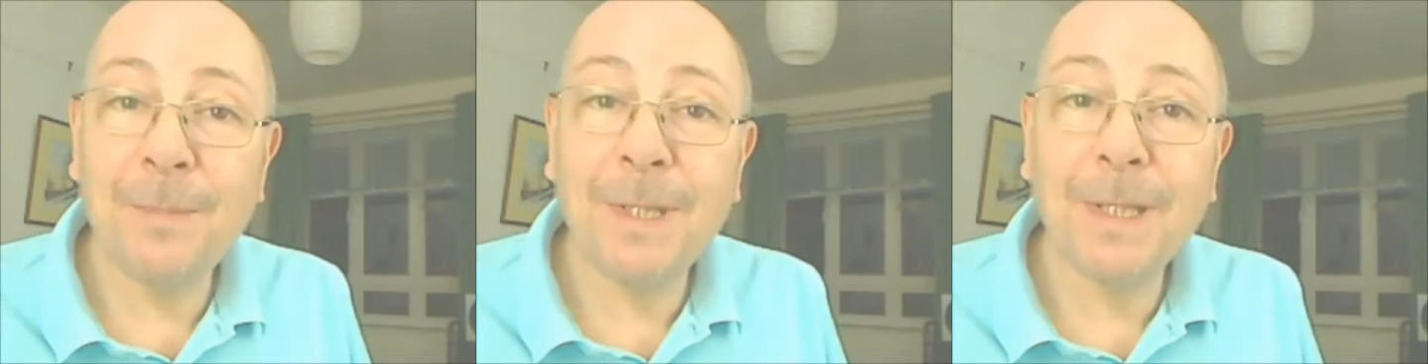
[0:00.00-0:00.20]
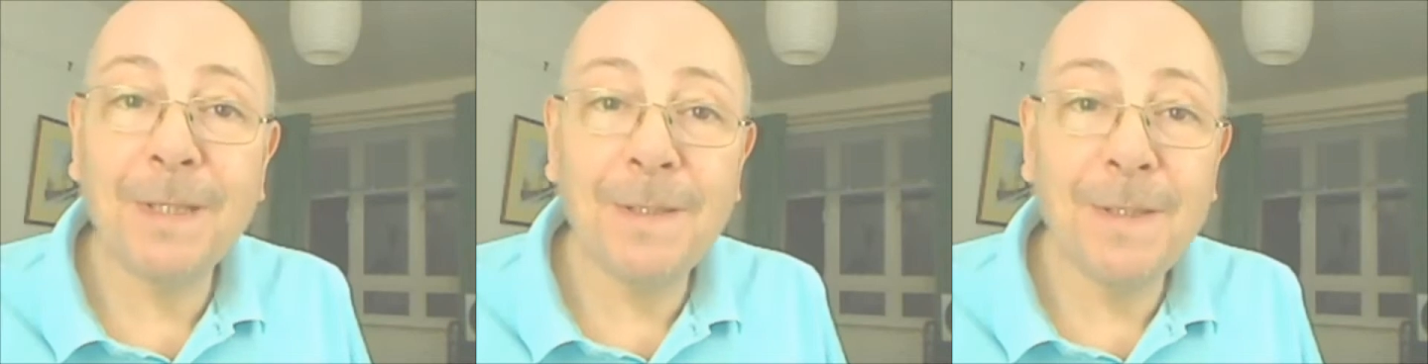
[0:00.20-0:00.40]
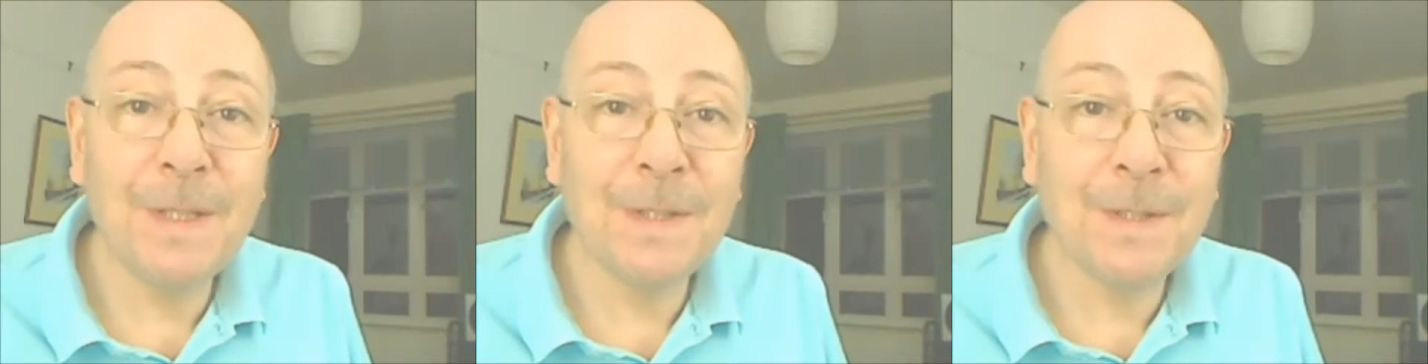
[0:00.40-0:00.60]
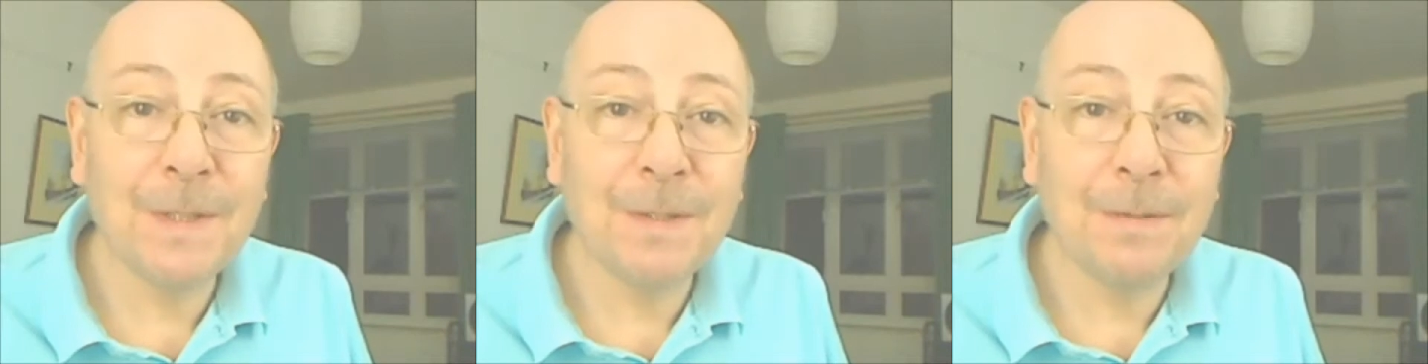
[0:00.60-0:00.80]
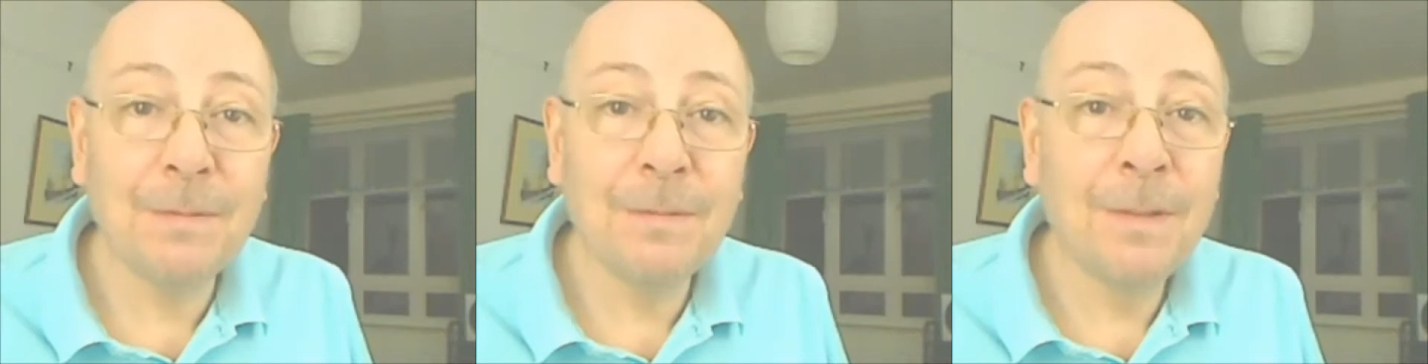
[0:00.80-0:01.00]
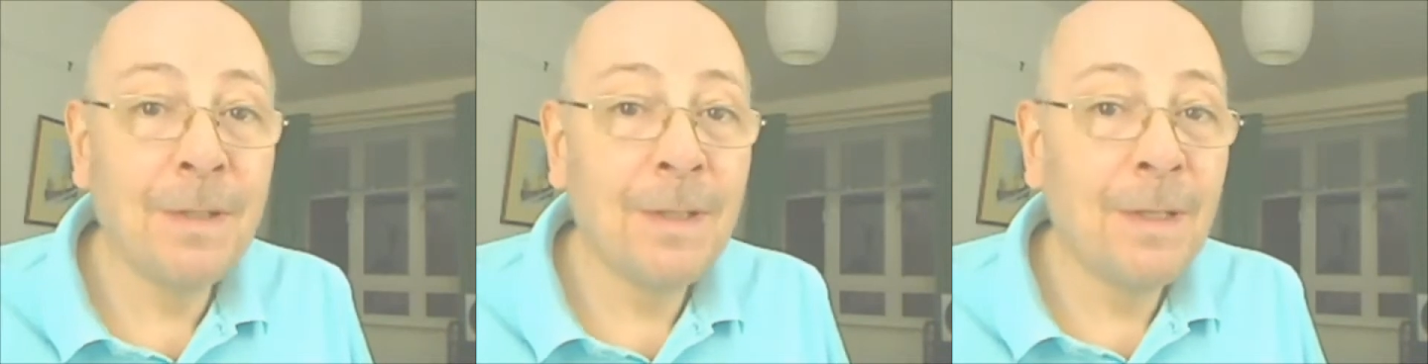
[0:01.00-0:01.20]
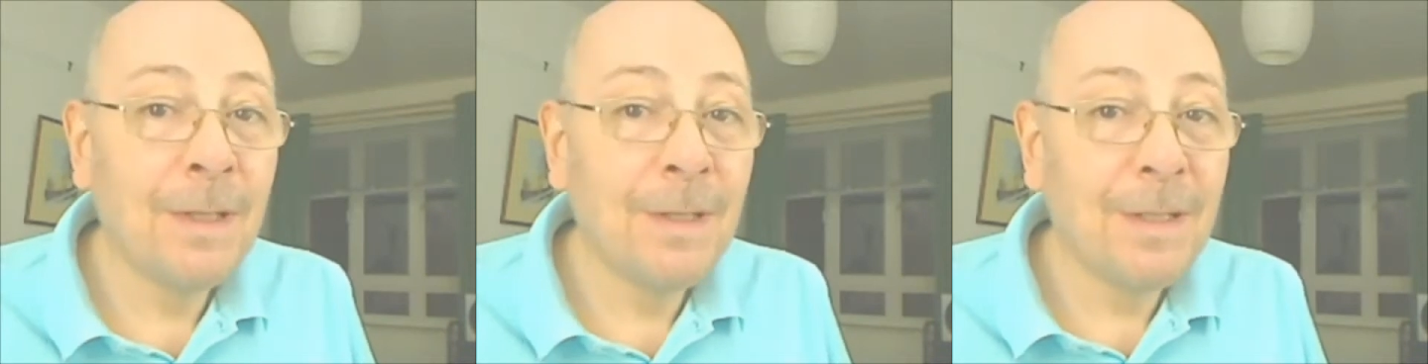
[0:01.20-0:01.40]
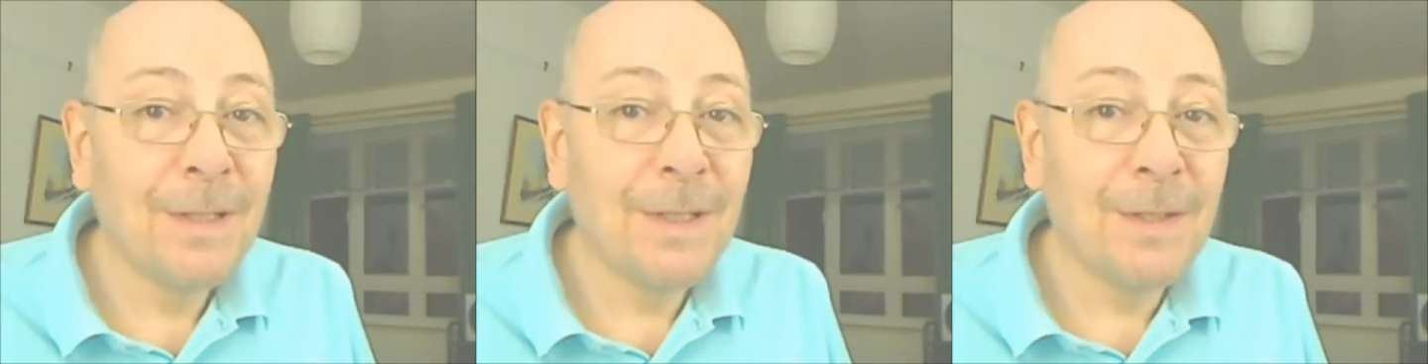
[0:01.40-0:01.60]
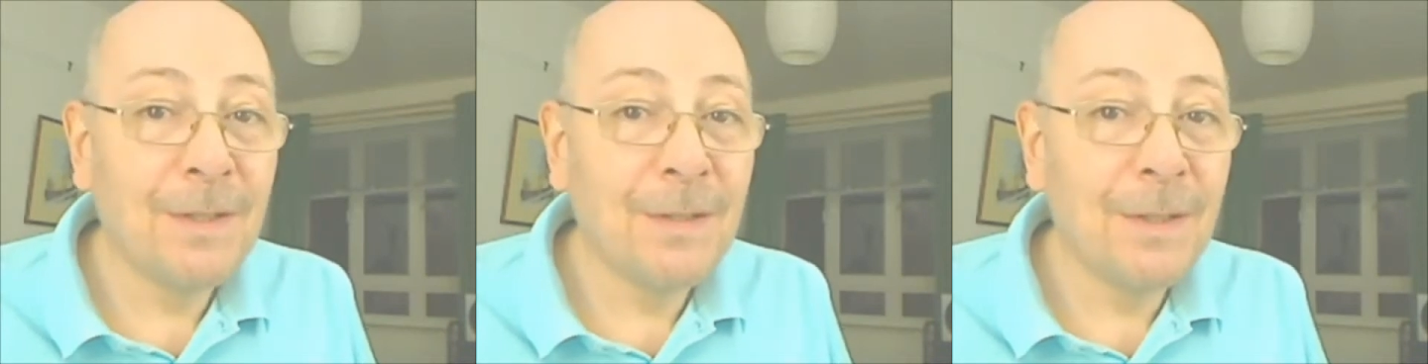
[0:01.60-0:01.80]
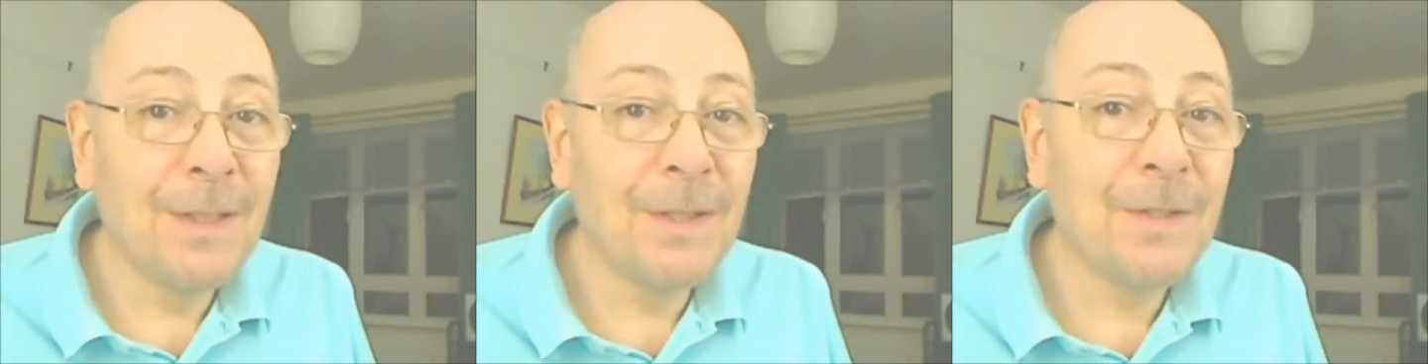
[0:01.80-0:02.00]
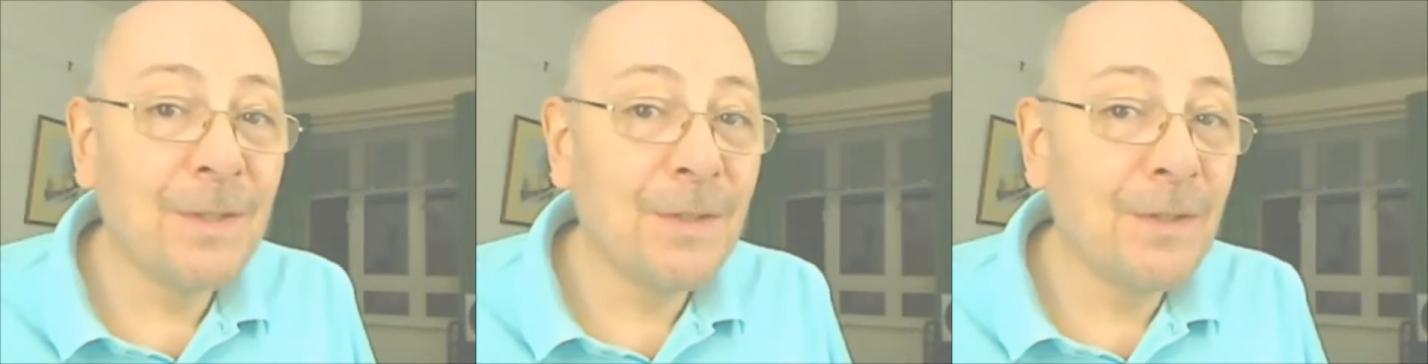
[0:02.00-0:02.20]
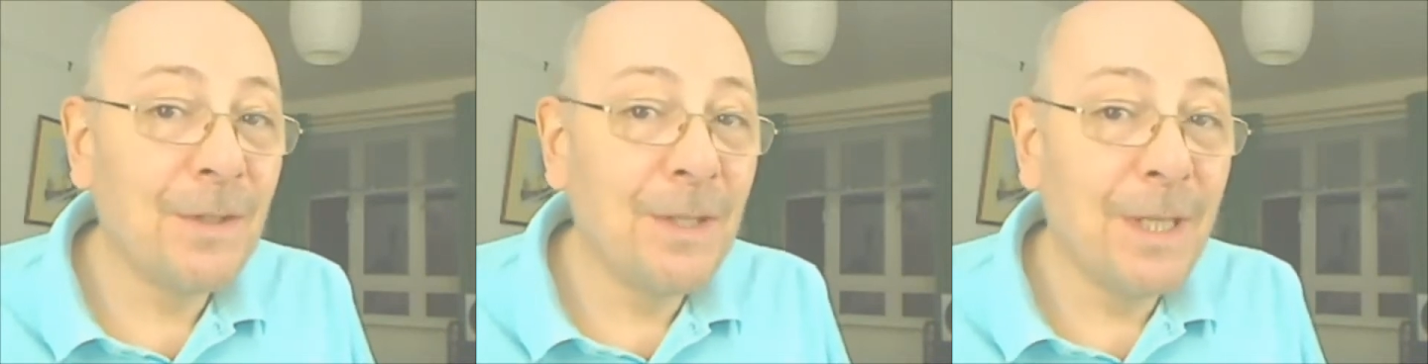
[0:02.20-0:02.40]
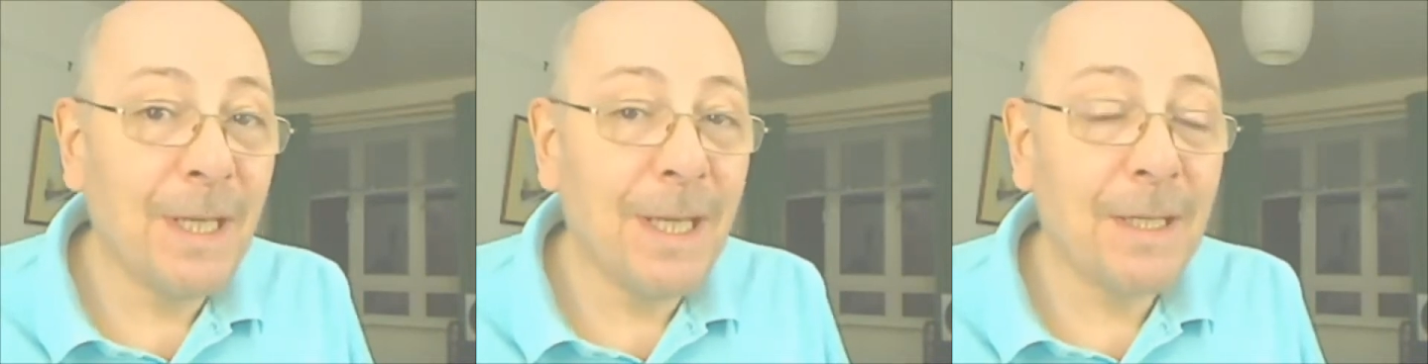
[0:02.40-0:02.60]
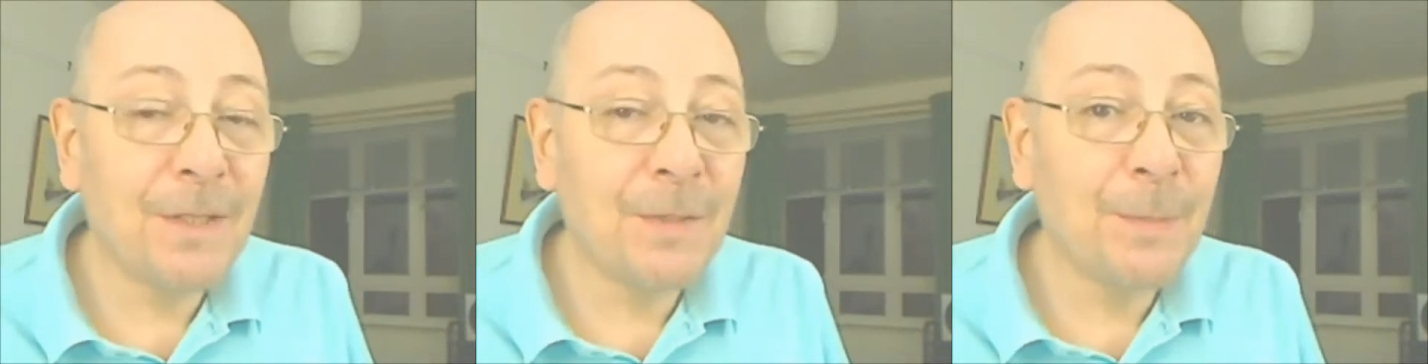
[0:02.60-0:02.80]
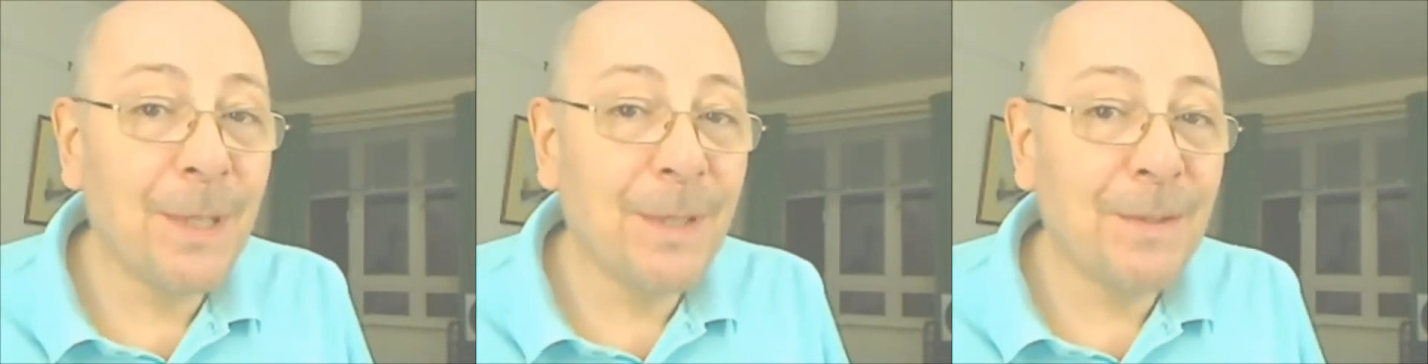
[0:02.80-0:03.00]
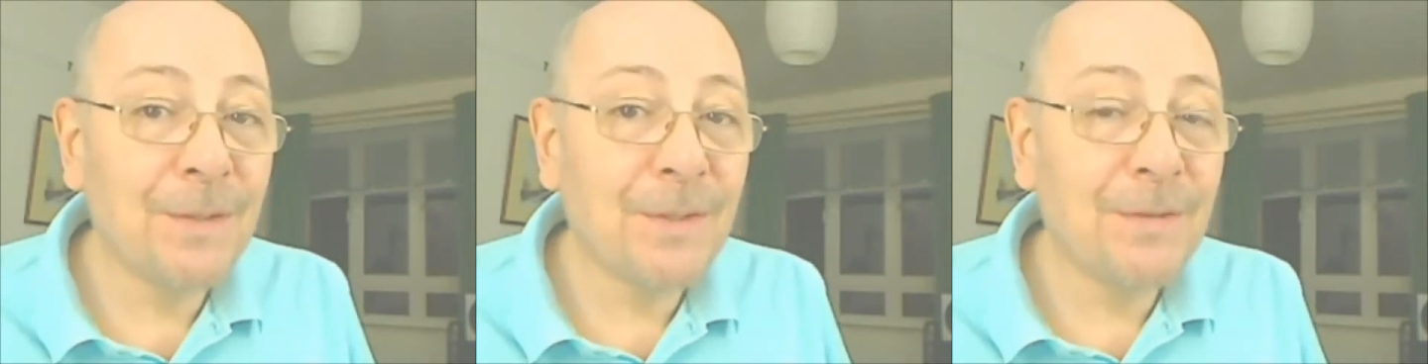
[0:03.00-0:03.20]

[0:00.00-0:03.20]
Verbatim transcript: and listen, and listen to the experience,